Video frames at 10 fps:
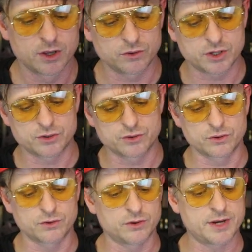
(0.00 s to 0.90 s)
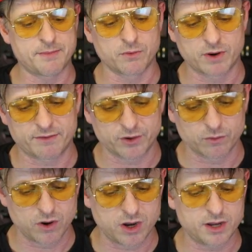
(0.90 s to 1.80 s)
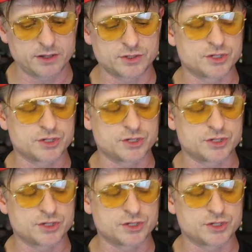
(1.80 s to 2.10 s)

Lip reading: You could name it whatever you want,